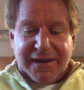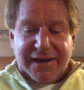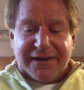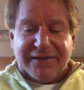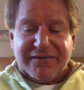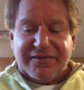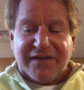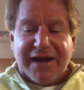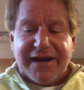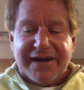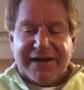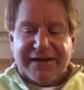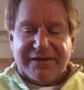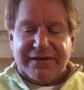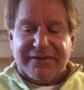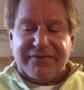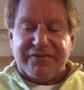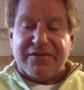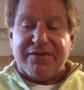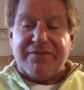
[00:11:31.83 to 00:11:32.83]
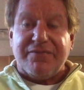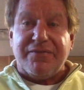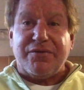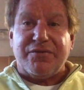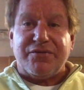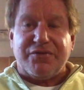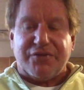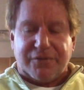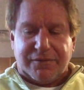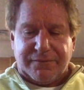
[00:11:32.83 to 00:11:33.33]
Anxiety lives in the
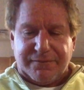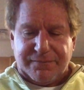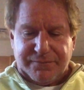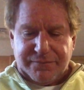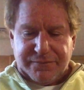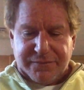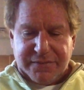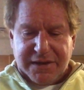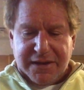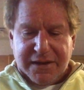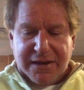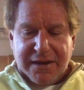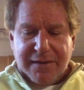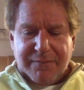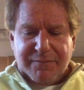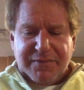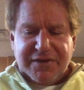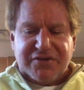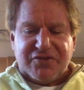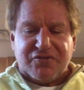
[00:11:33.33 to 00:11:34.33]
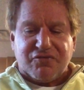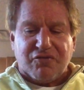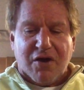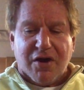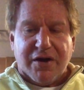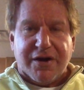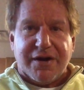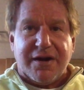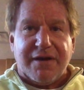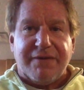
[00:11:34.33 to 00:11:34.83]
future. Be
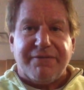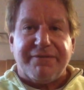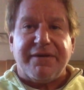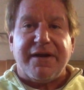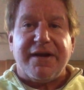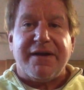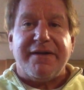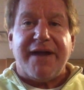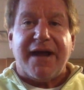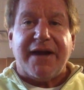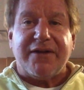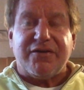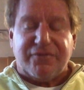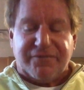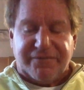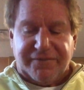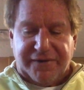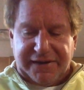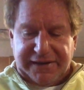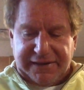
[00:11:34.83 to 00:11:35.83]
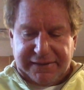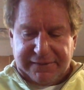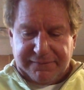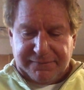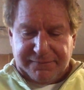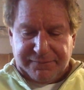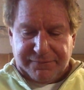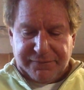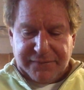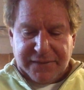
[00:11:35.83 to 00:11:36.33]
strong enough not to fight.
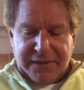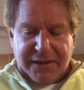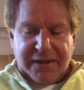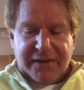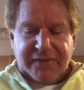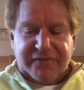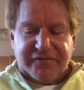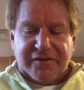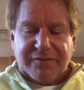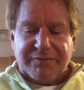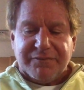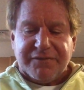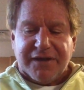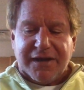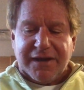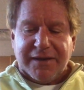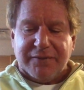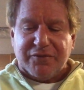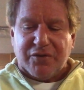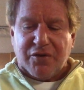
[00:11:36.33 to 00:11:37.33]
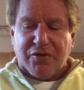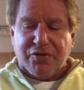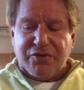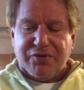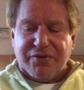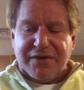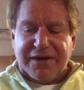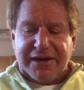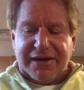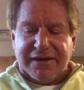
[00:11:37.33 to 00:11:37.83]
Sometimes all
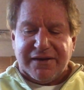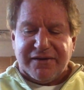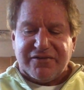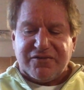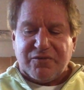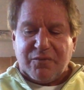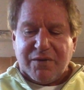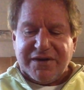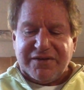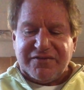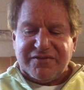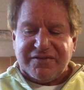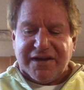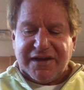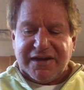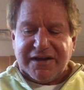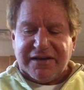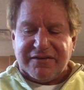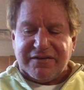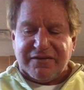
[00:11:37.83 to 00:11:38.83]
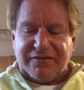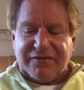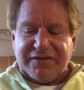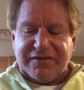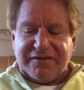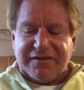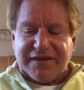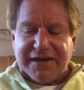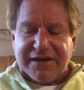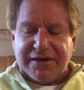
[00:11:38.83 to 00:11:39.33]
you need is 20 seconds of
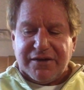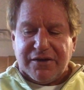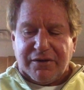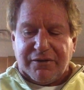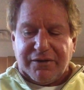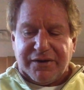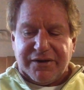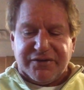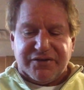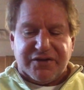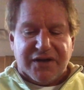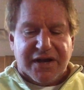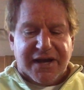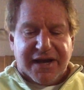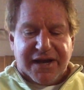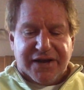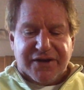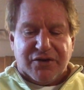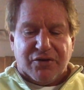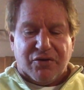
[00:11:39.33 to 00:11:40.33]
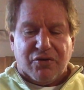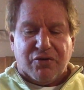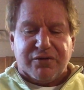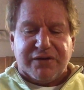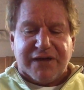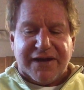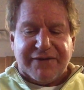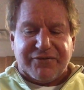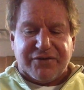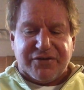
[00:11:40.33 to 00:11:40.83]
insane courage and your whole
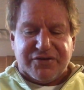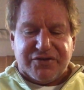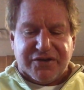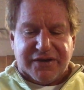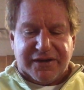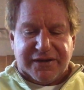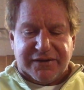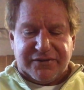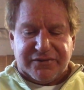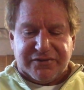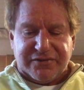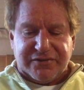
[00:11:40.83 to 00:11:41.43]
life could change.